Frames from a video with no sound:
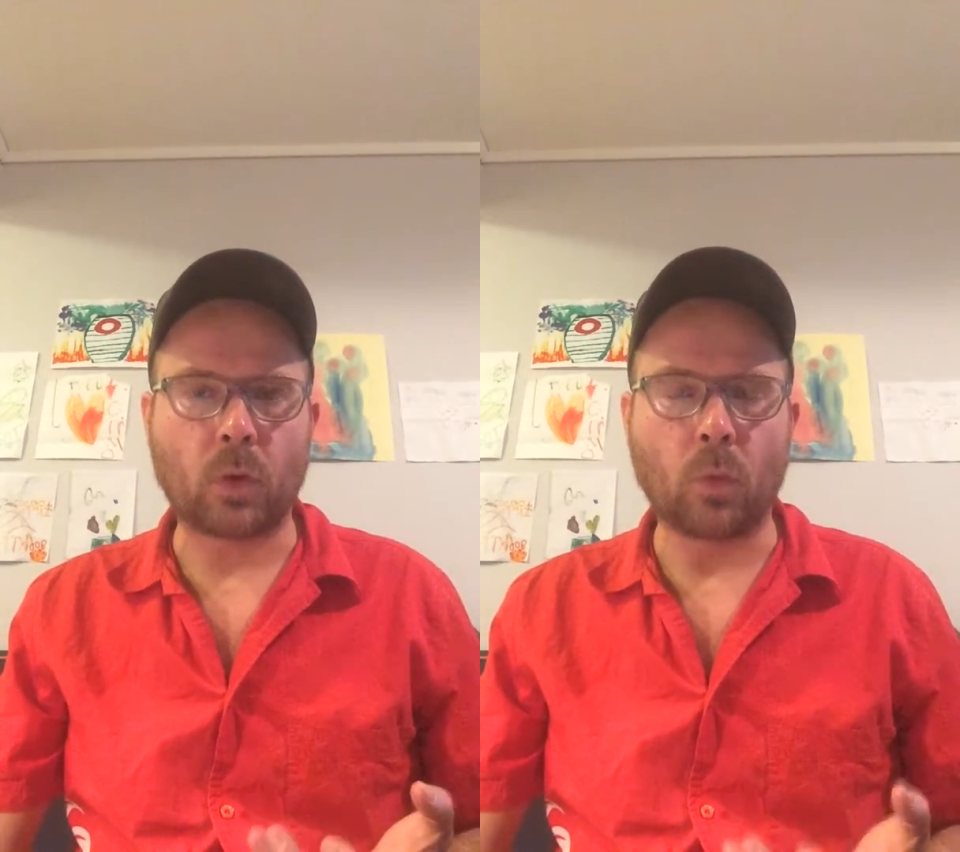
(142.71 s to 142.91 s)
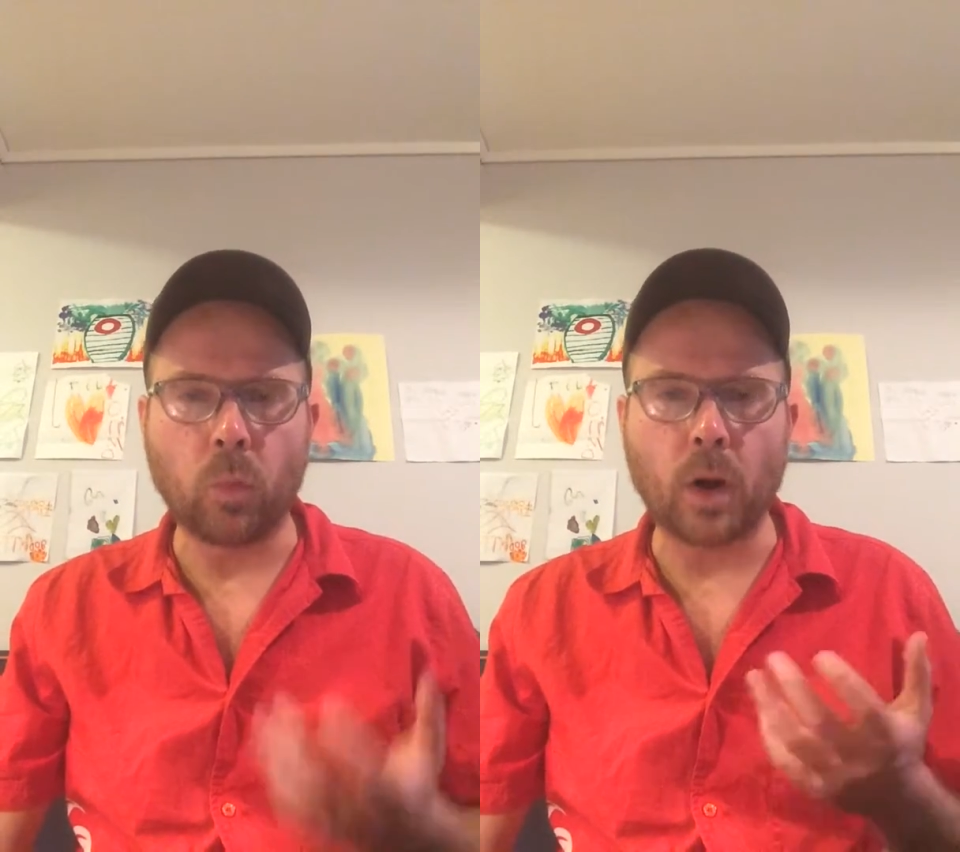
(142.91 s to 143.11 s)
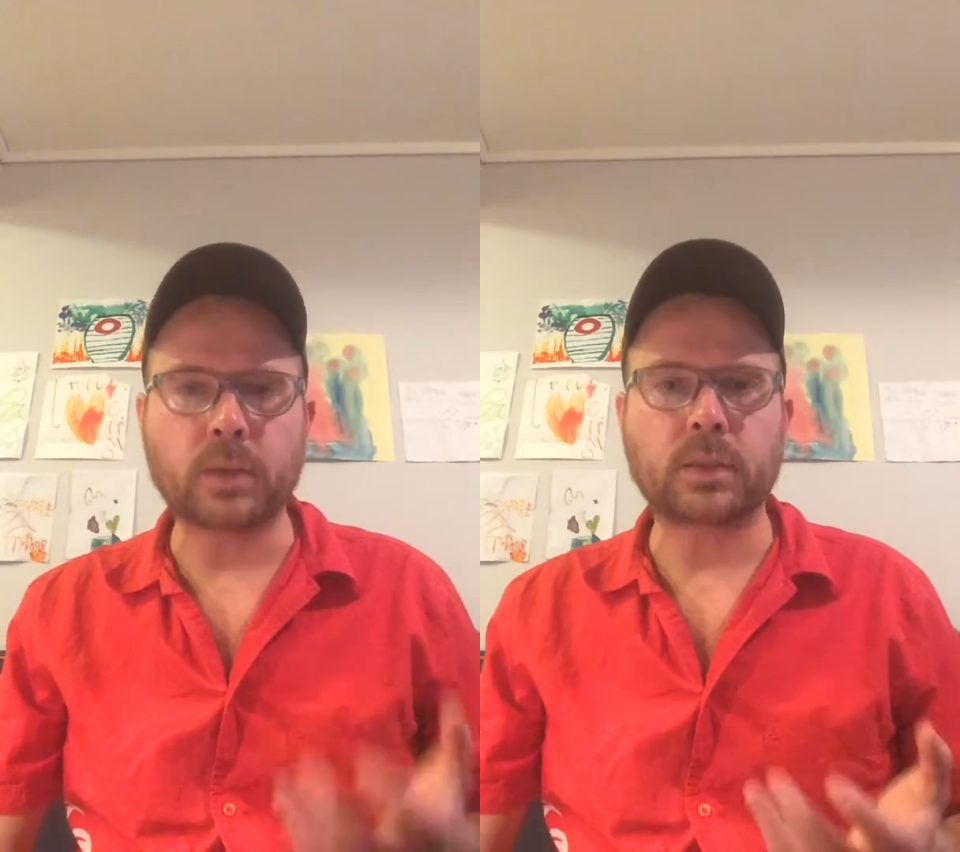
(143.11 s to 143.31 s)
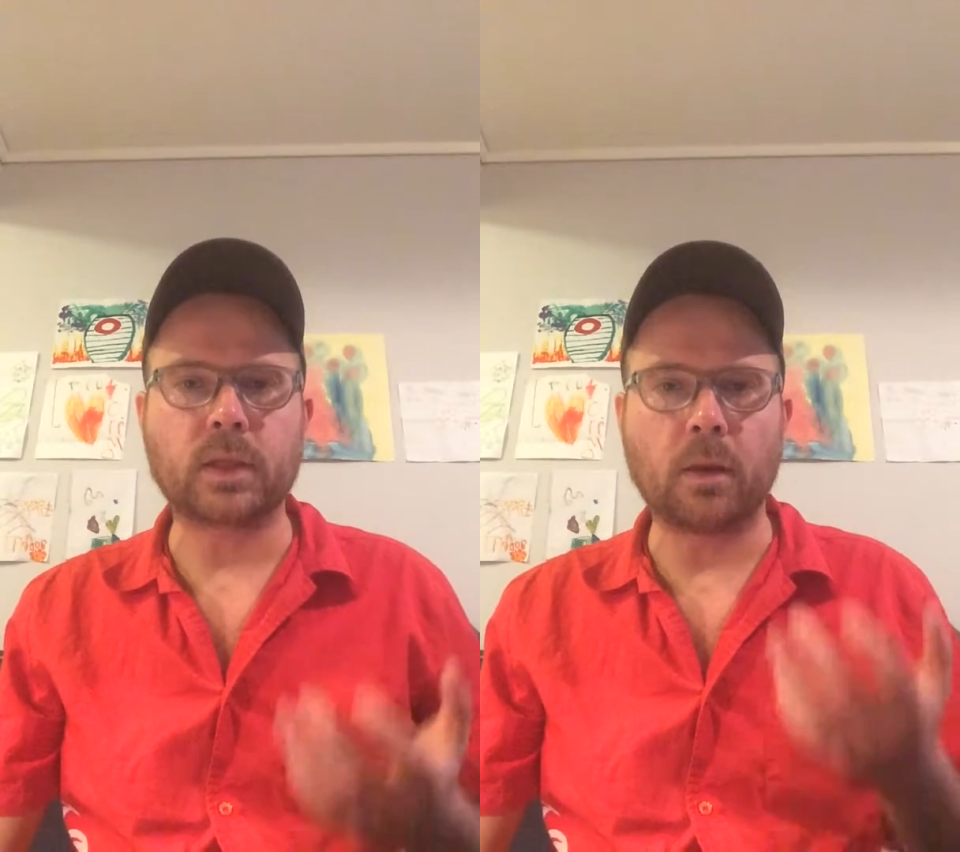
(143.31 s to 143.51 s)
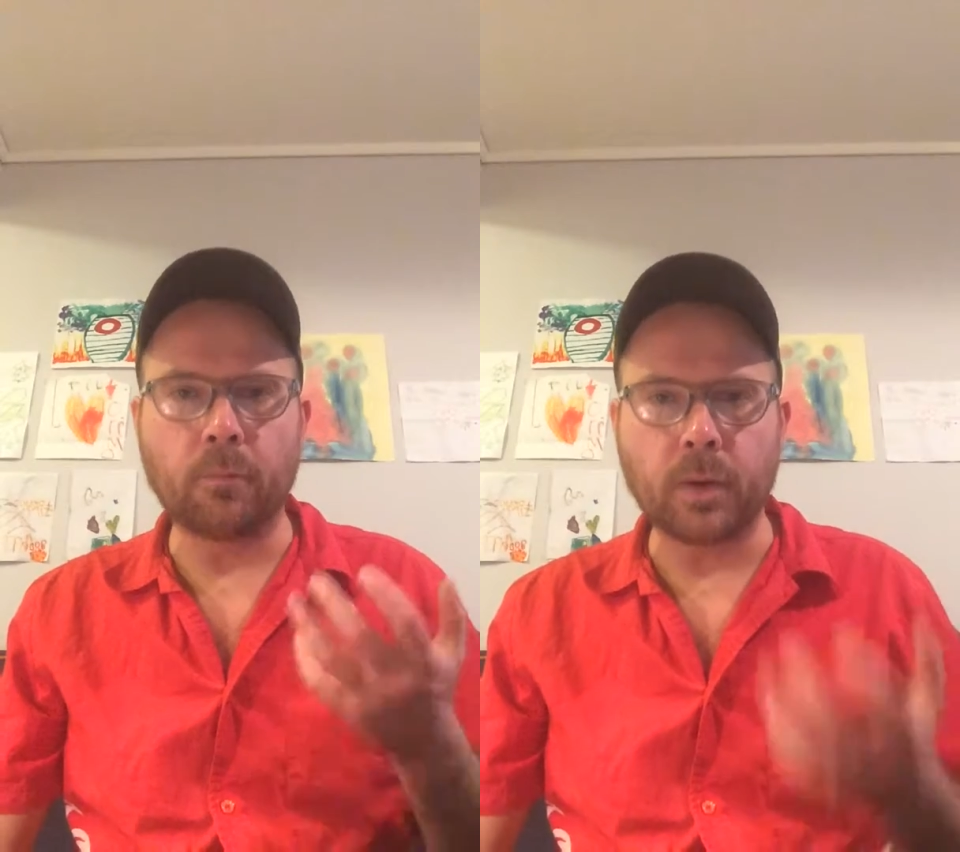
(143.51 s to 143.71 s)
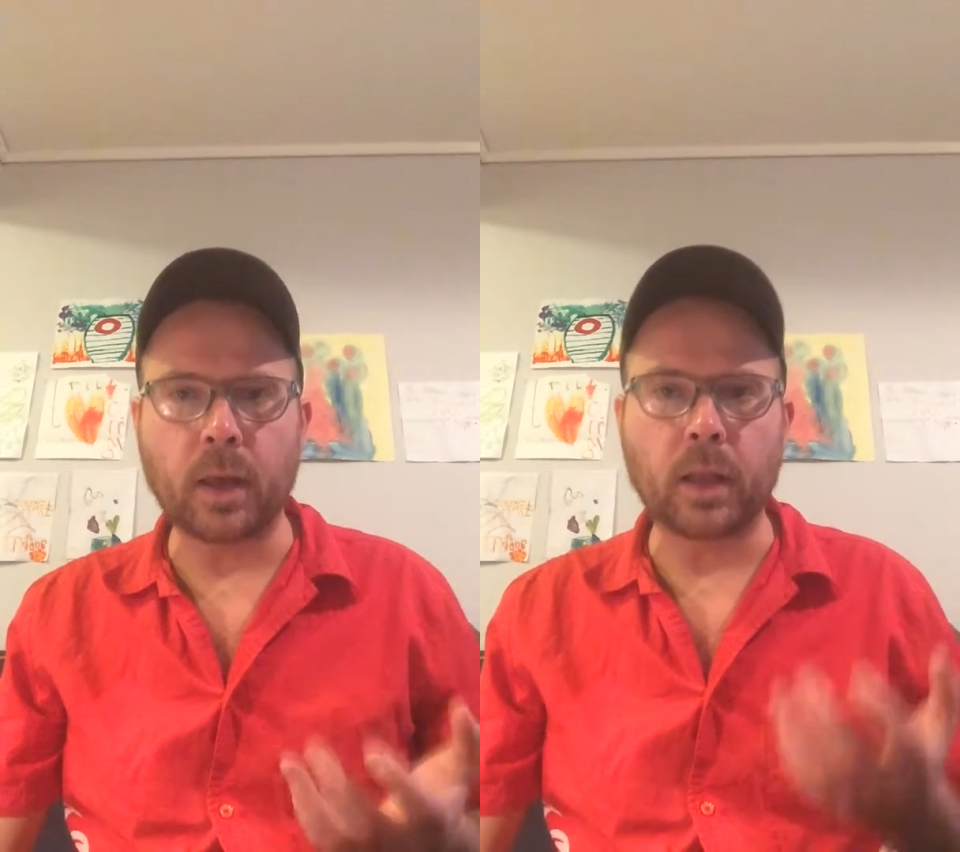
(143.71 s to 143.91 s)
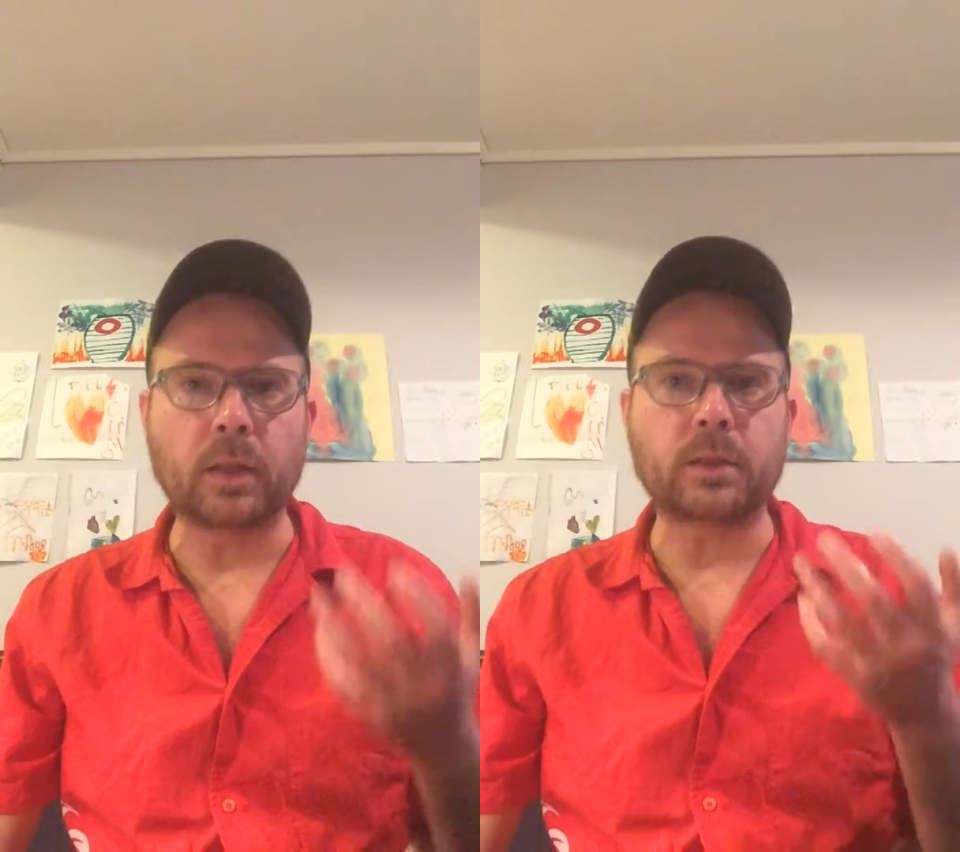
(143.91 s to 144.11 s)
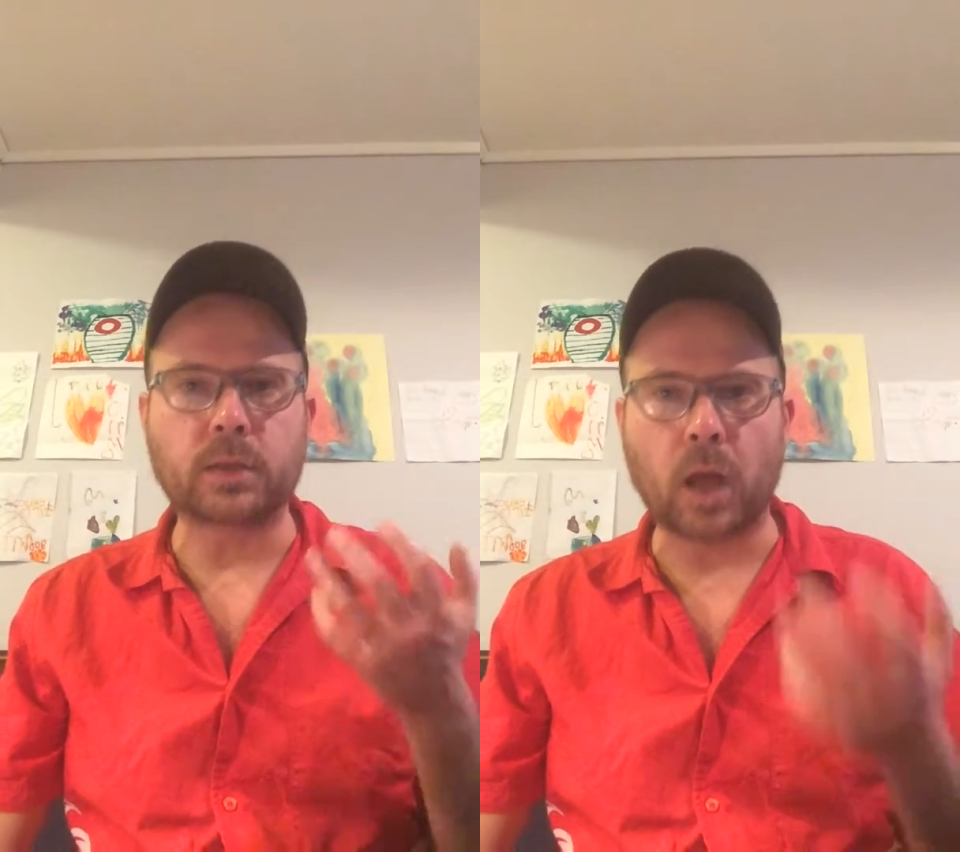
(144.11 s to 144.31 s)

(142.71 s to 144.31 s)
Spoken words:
What builds